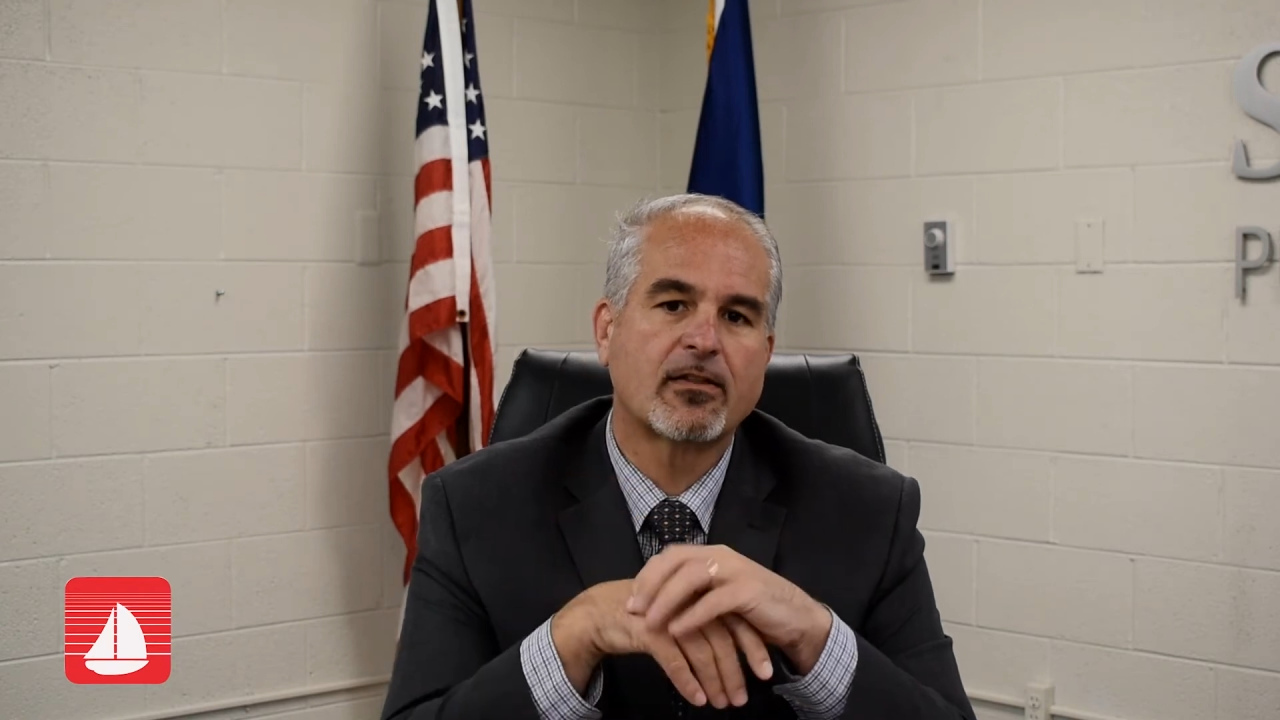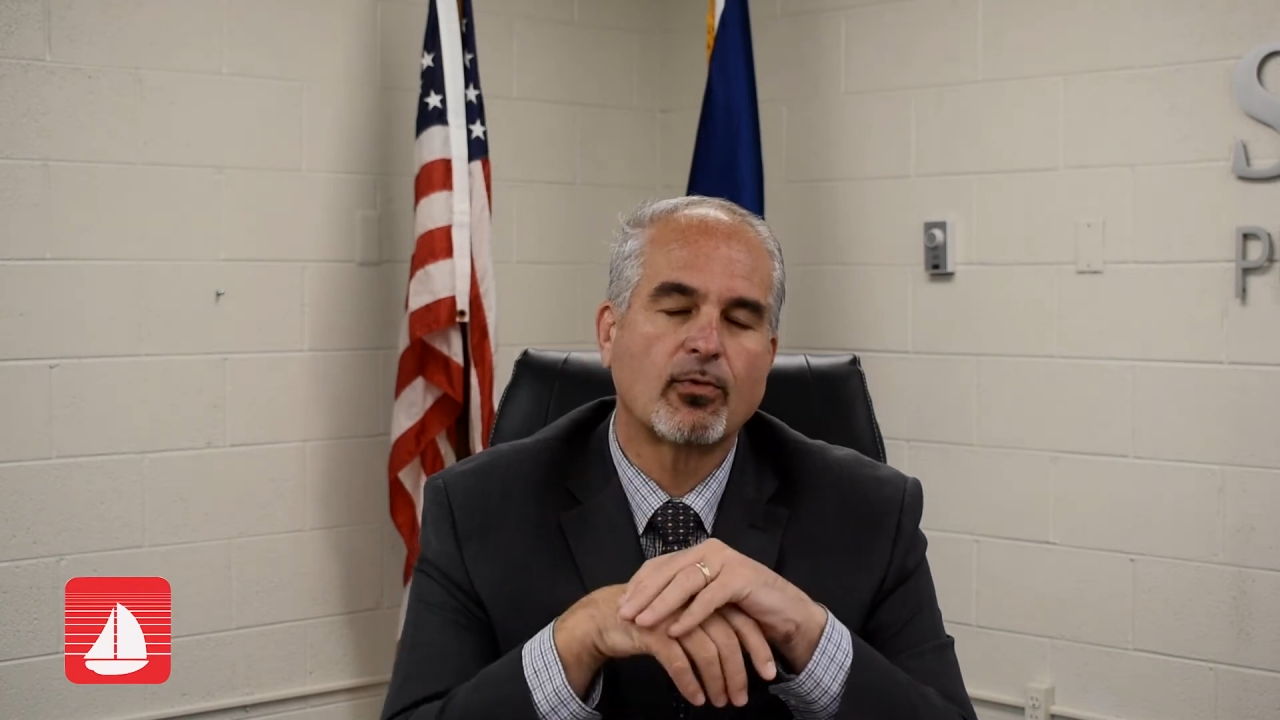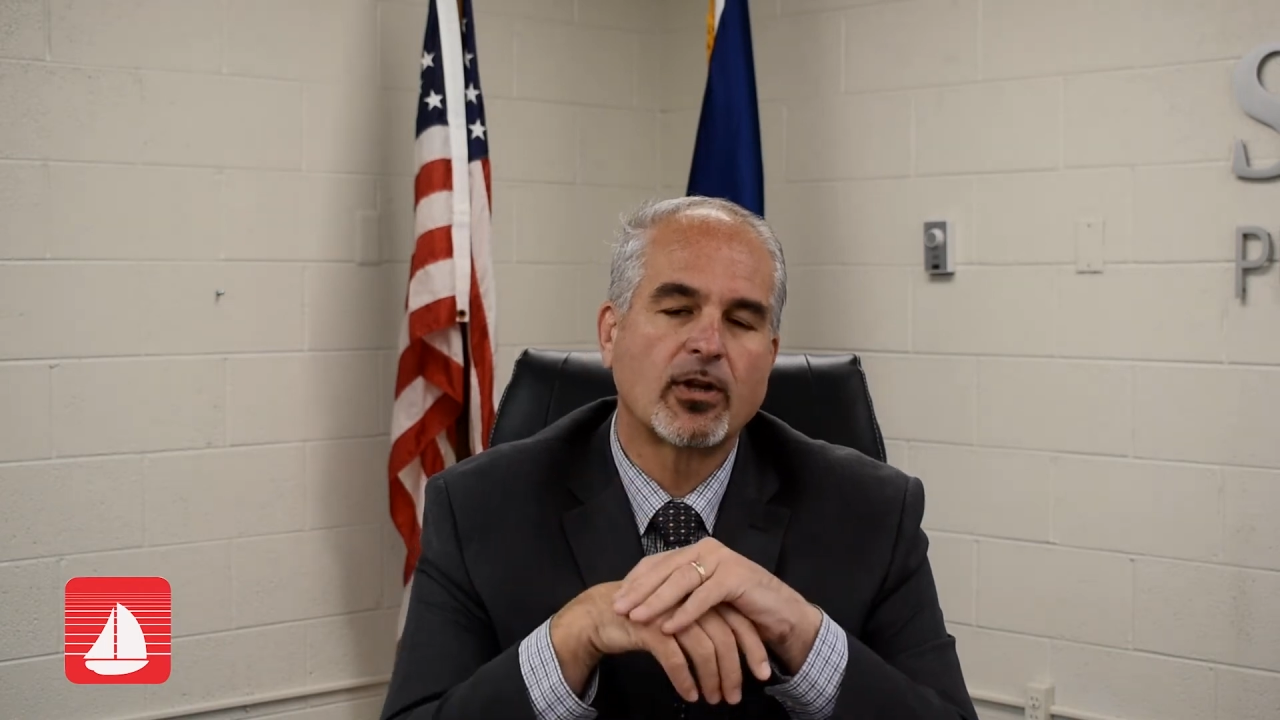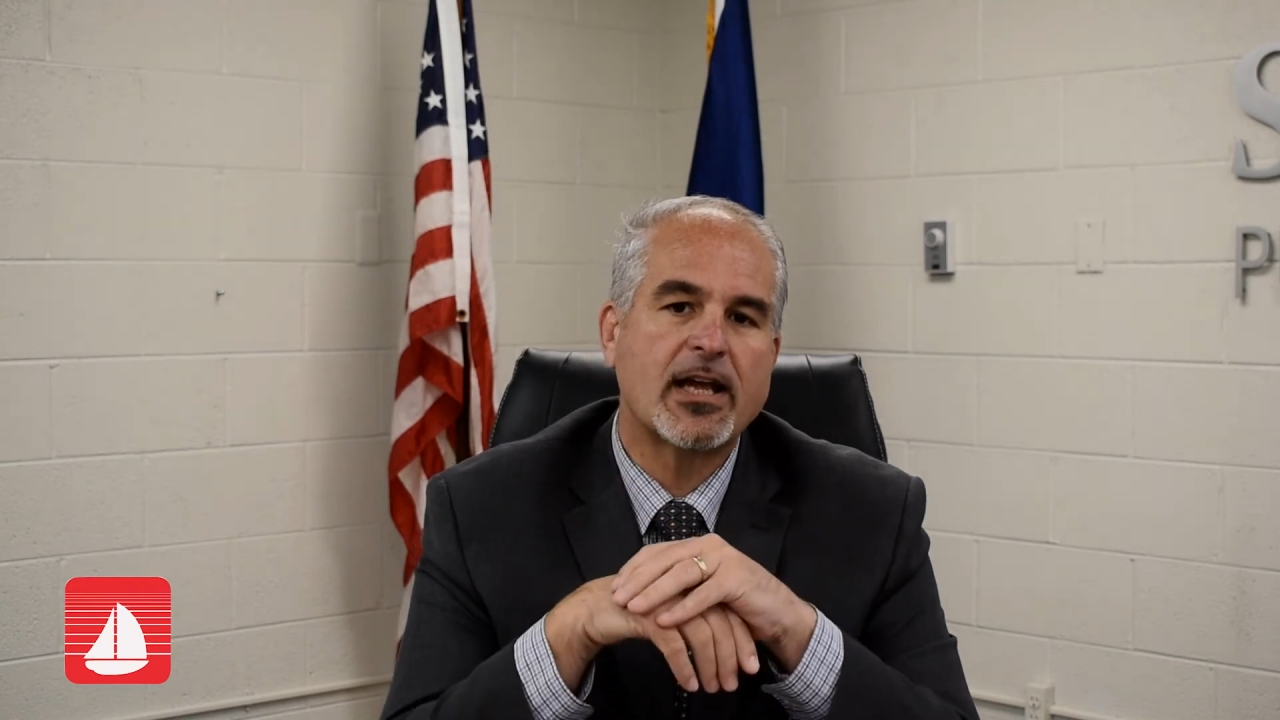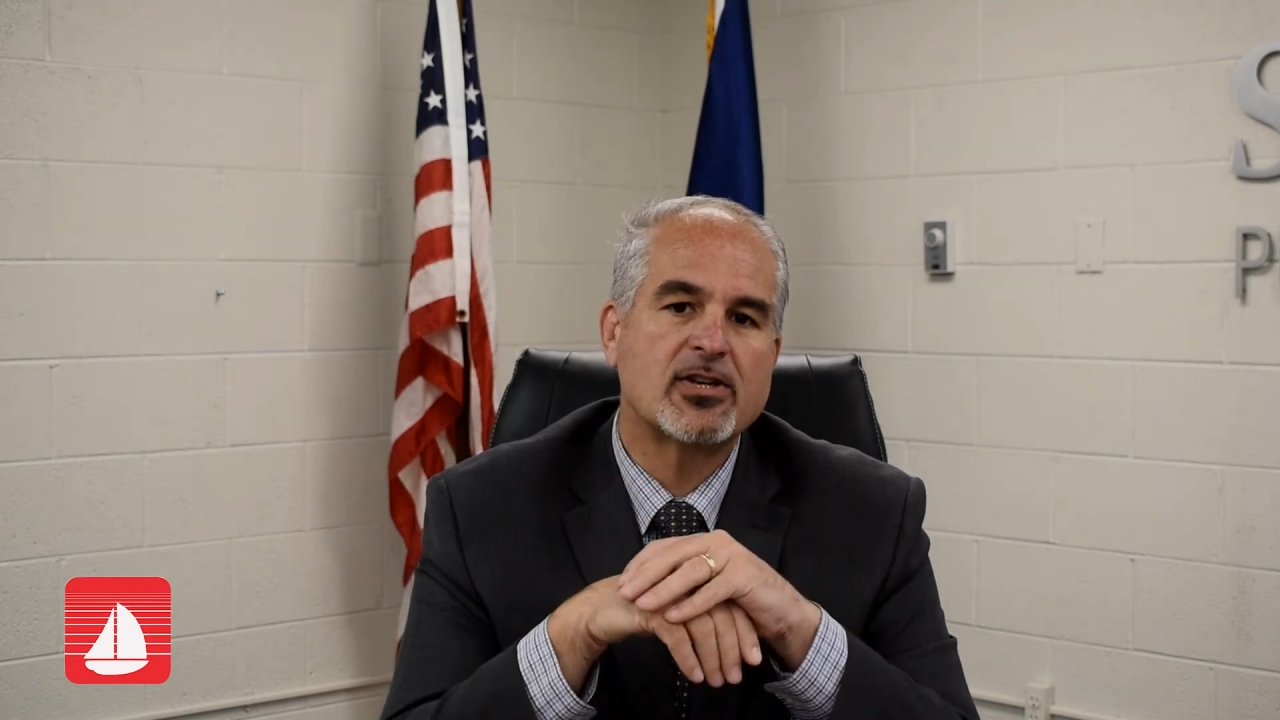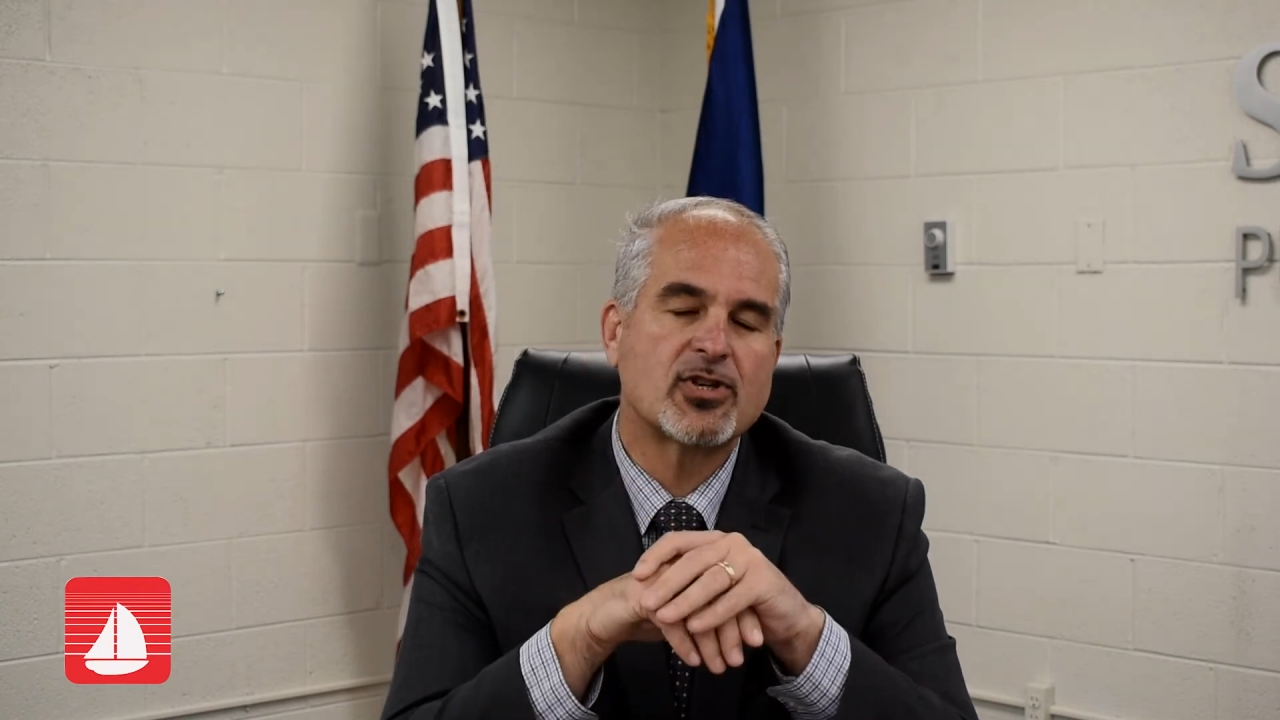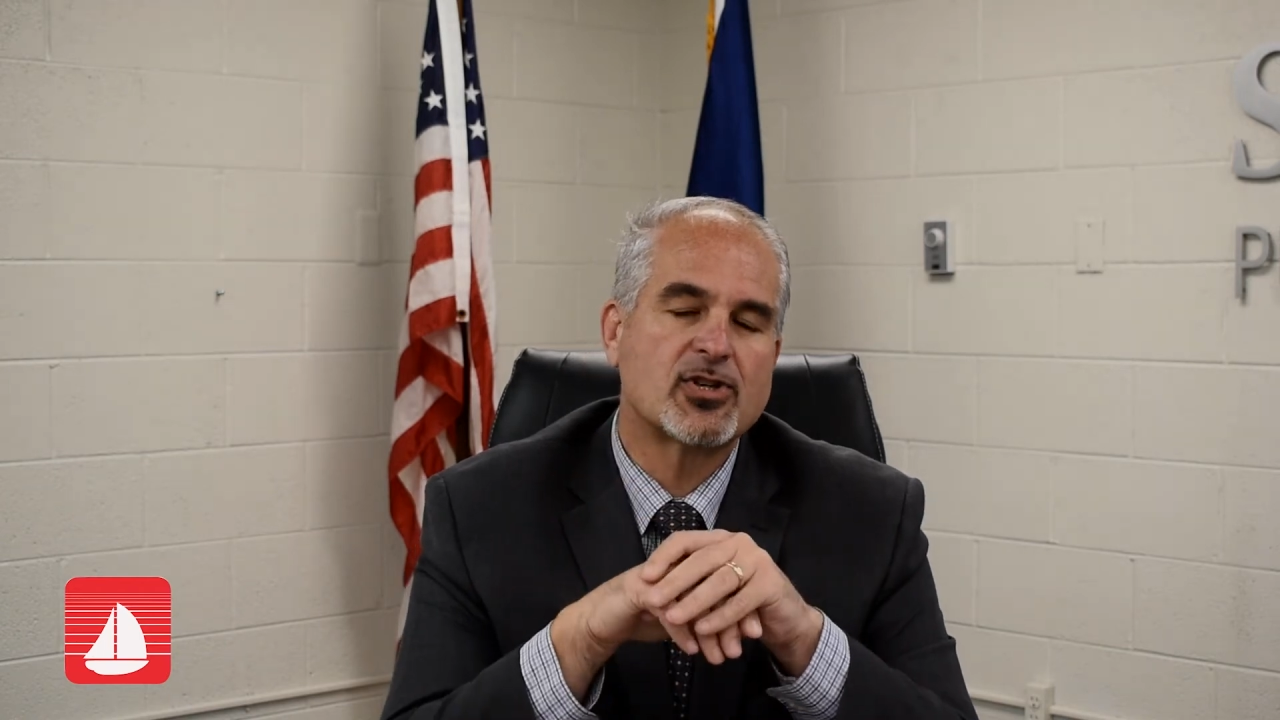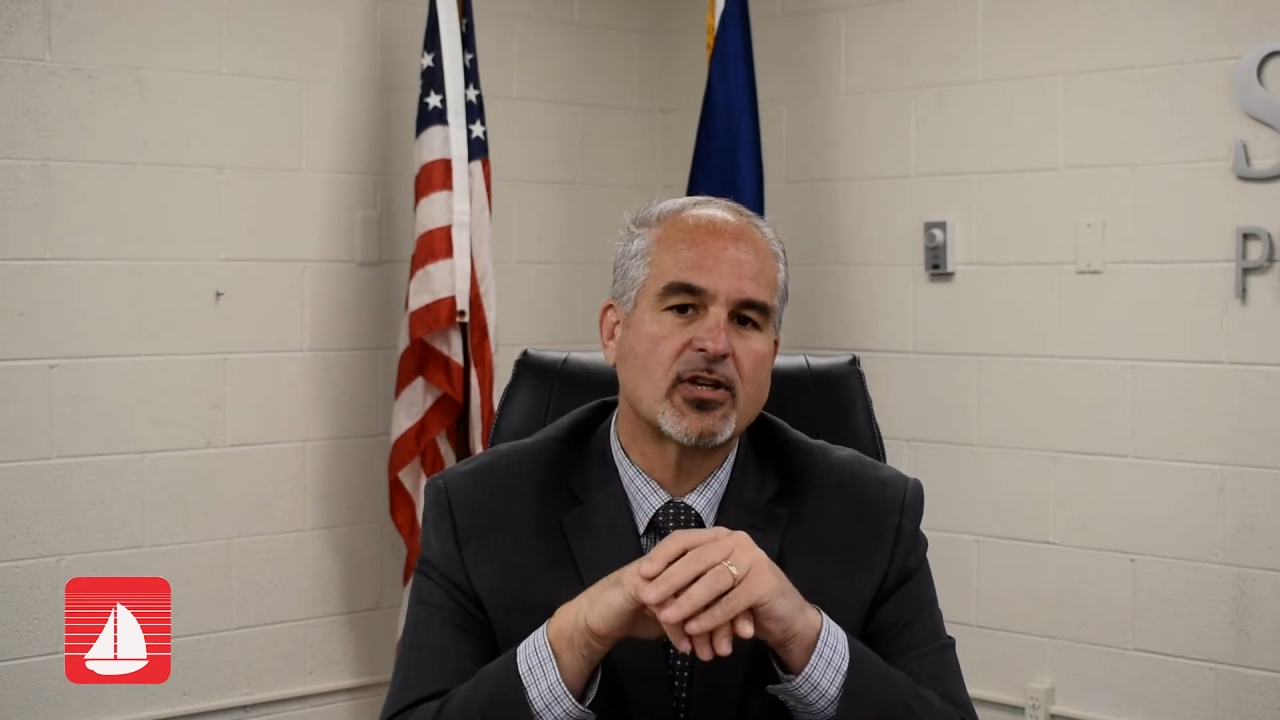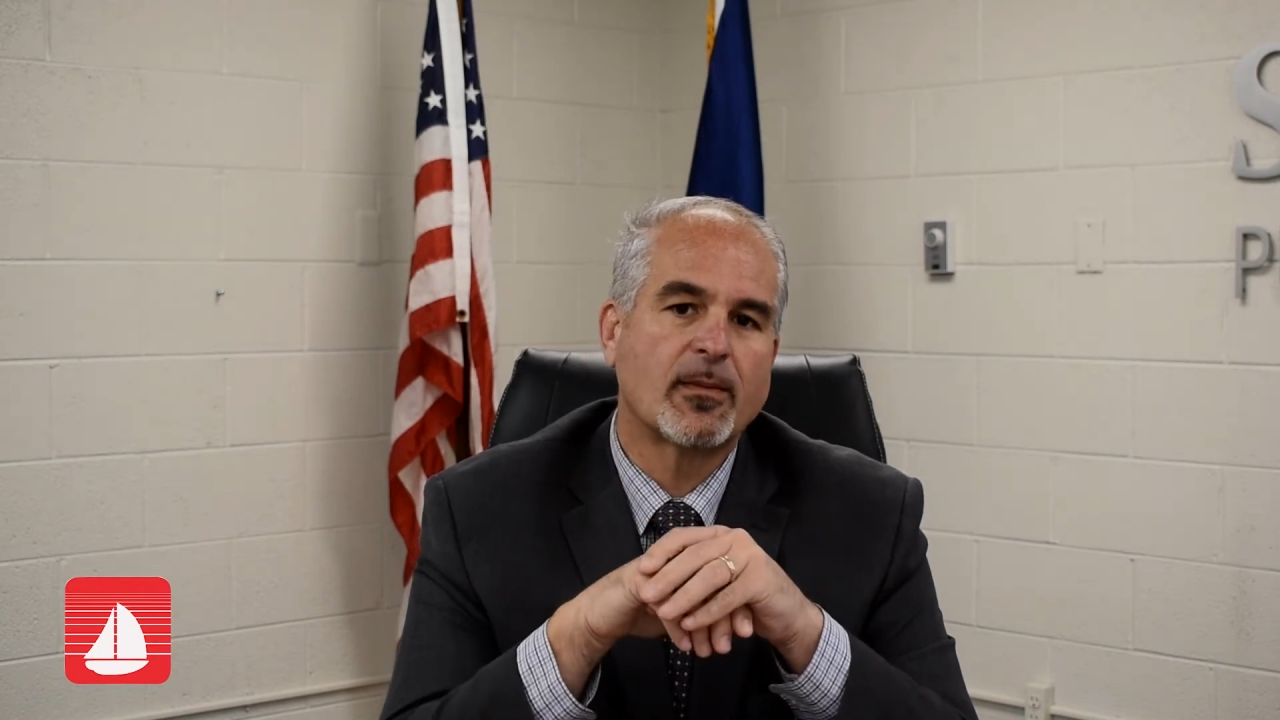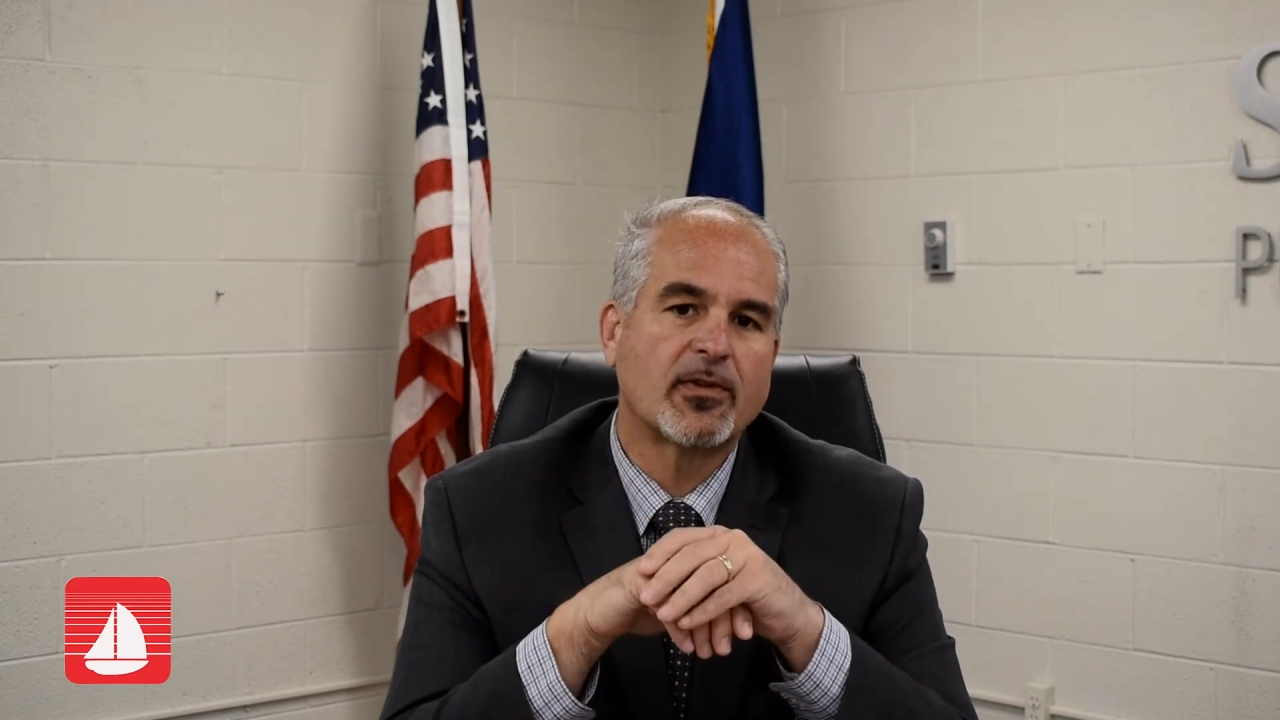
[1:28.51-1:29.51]
the
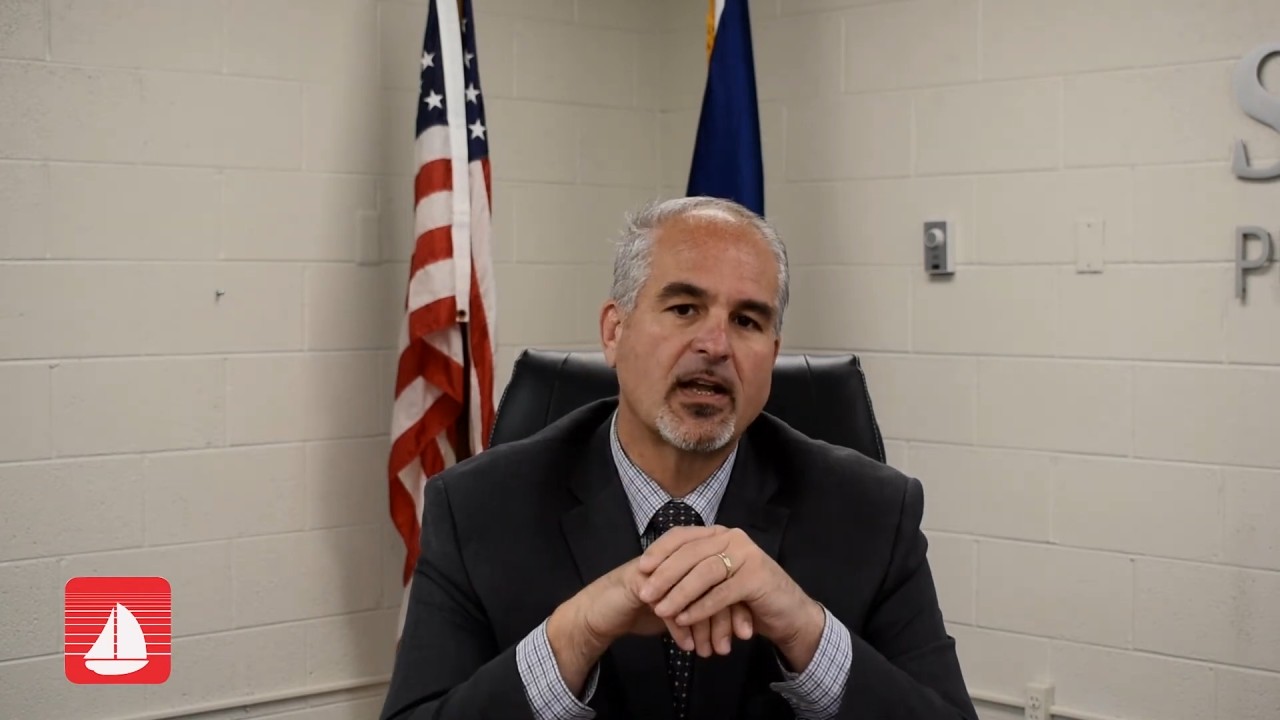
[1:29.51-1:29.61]
relationship